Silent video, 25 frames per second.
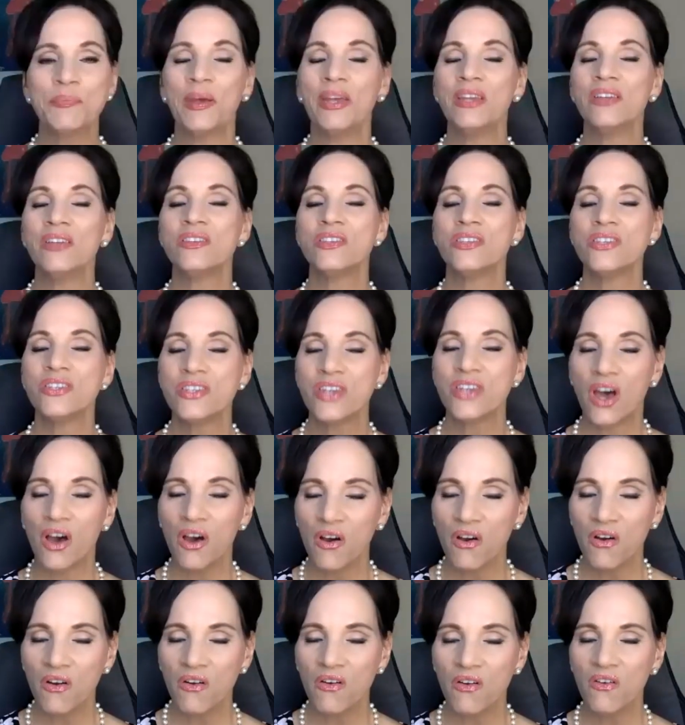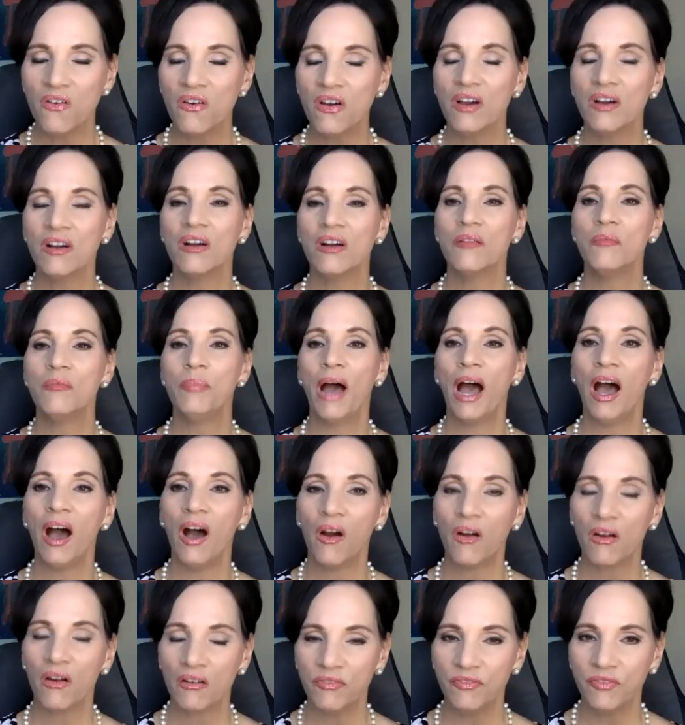been so
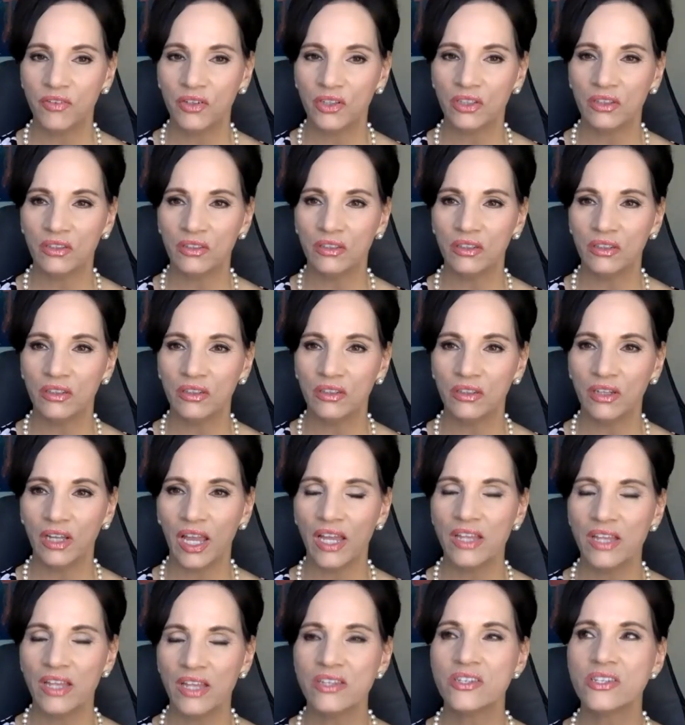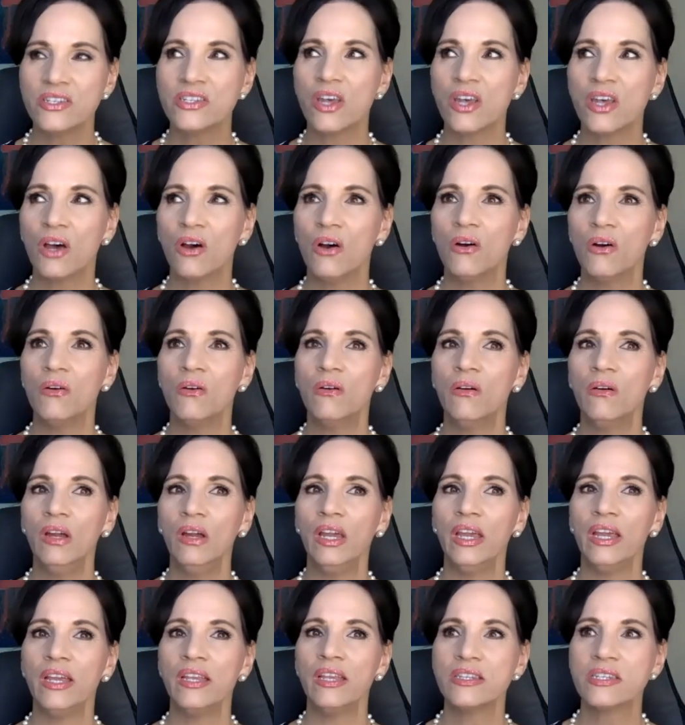powerful and so
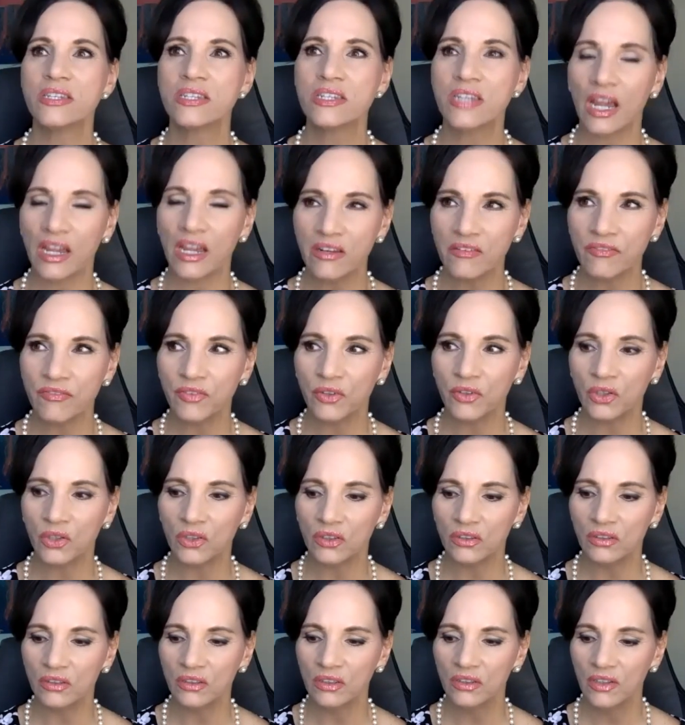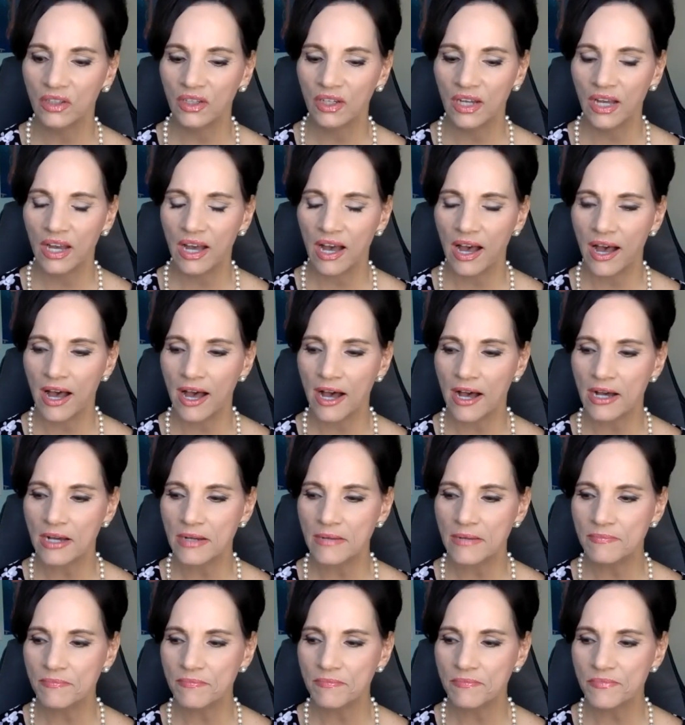insightful
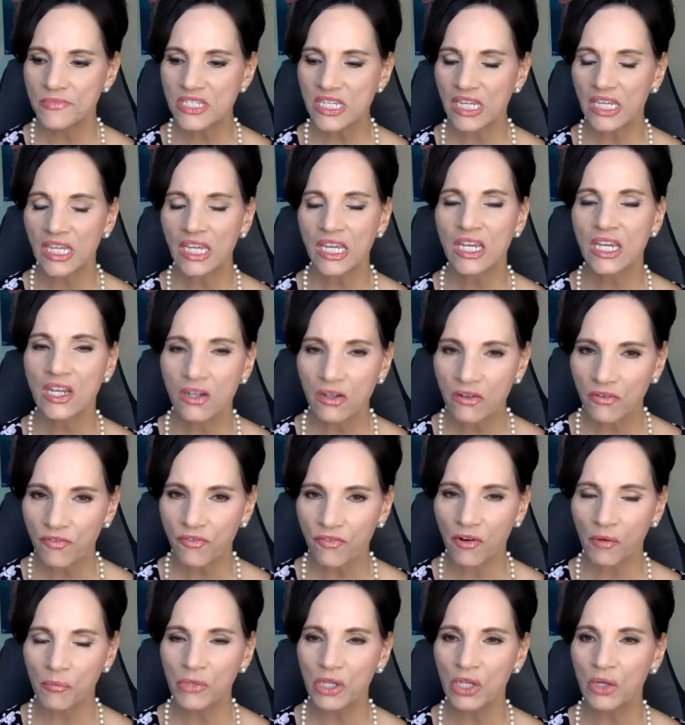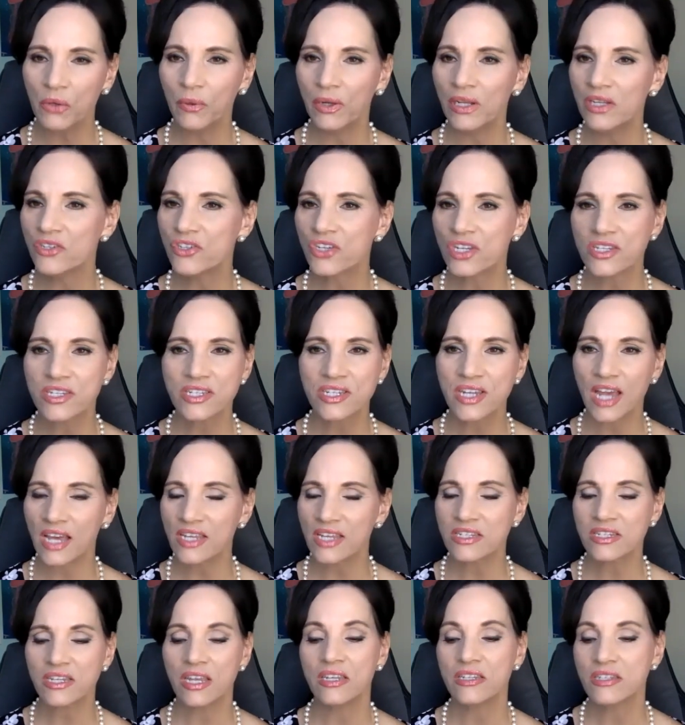um, to hear from you, and just as
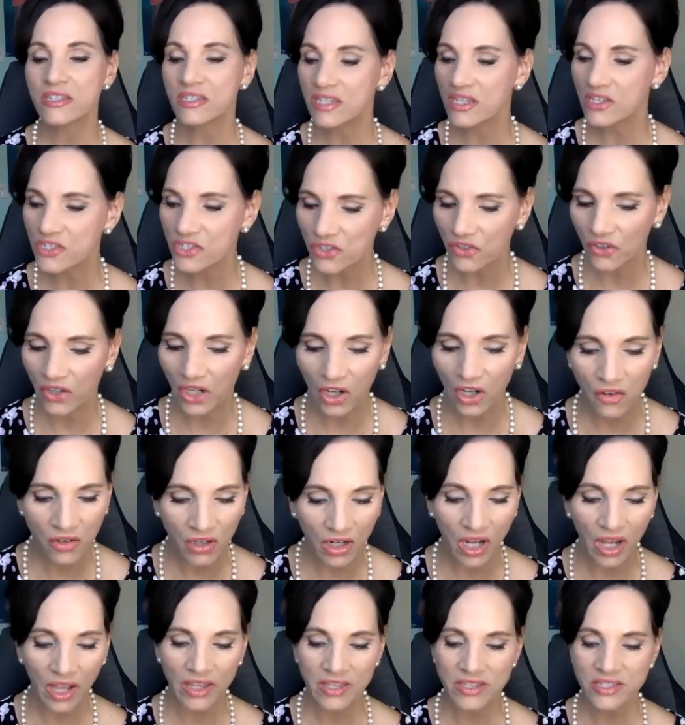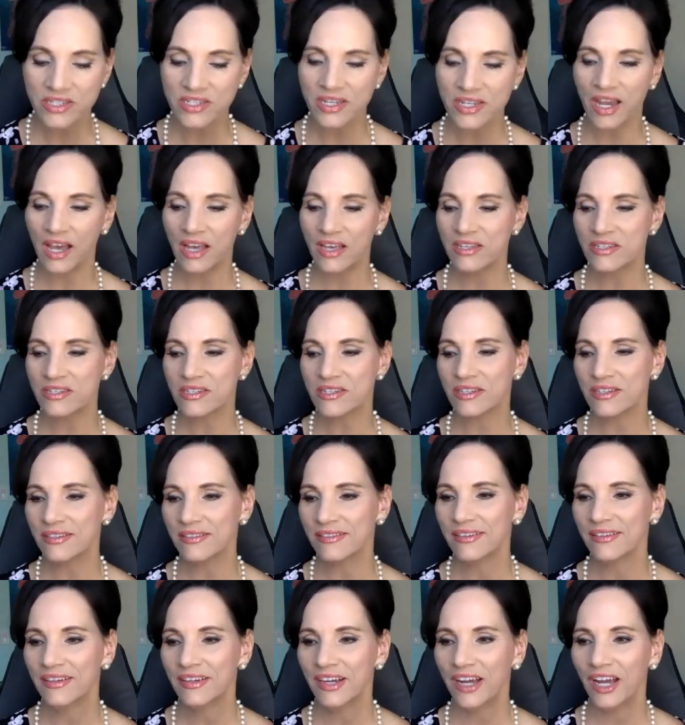a sister in Christ, as a,
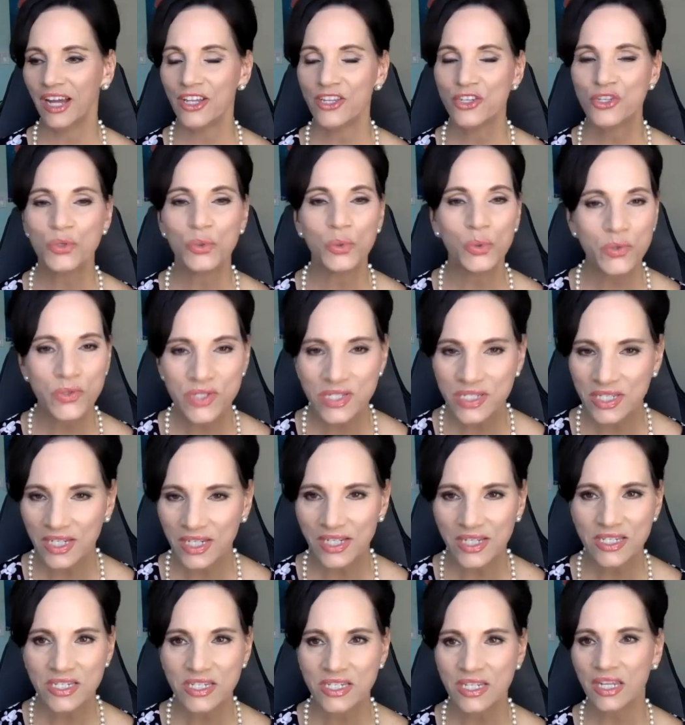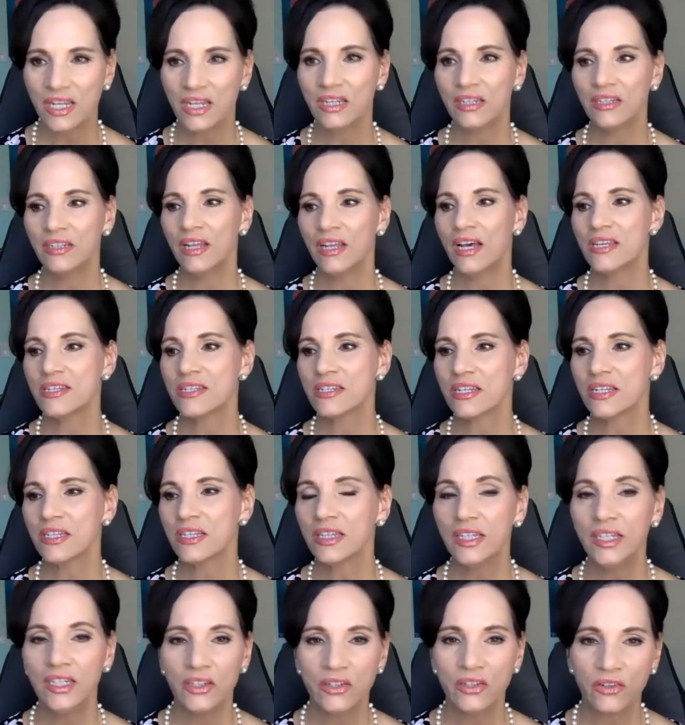a dual citizen, as a
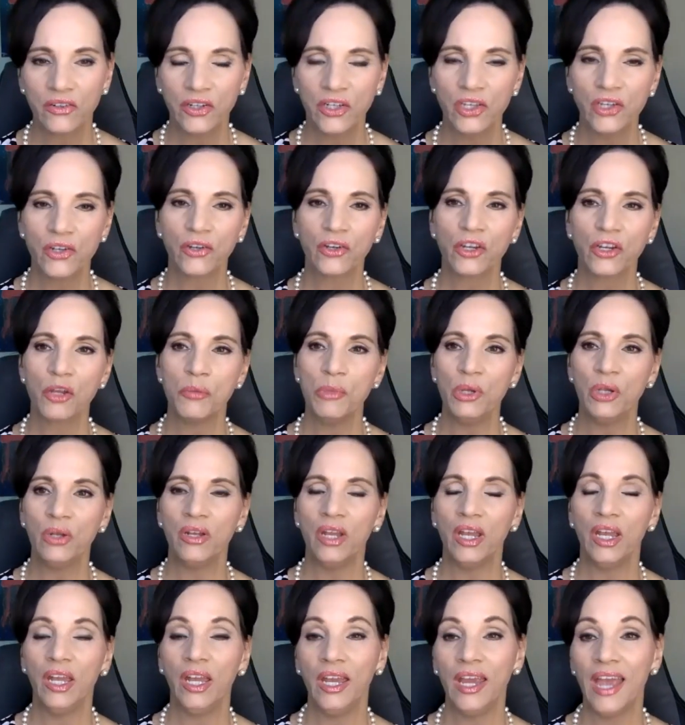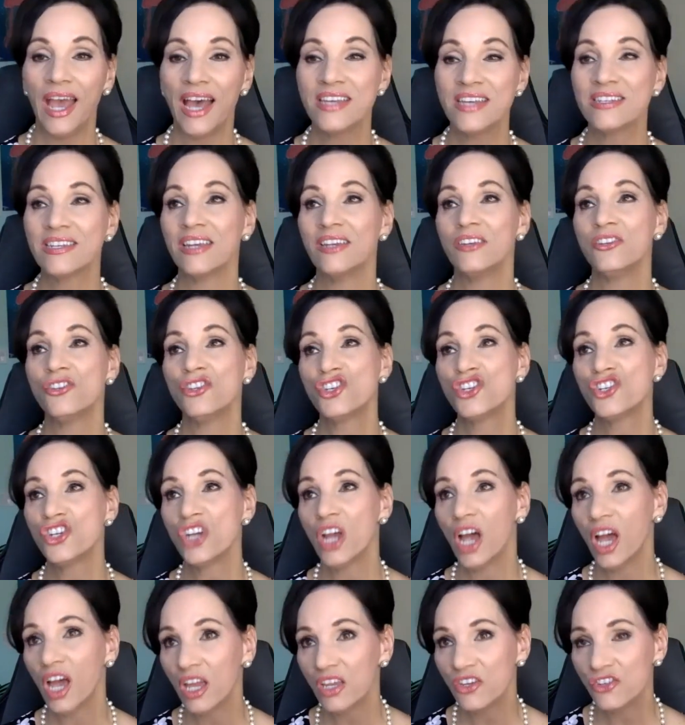leader in your community, as a
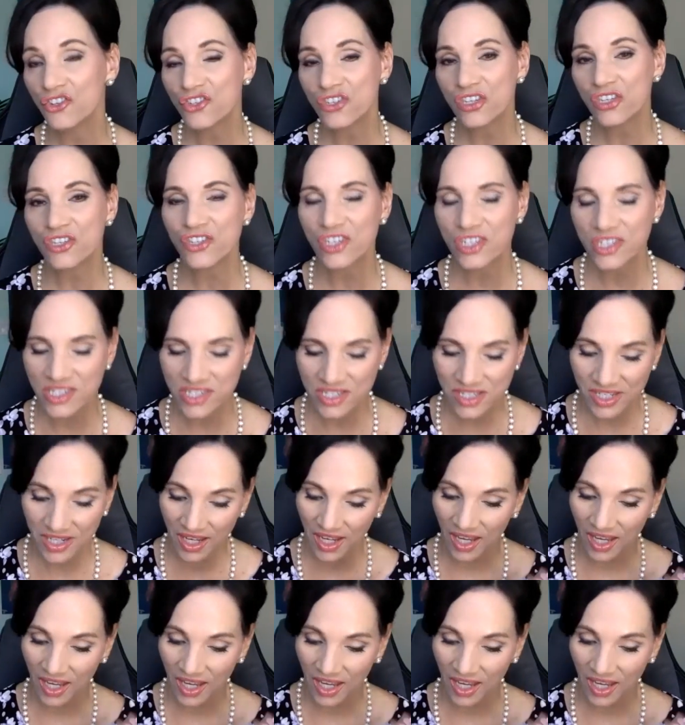judge, just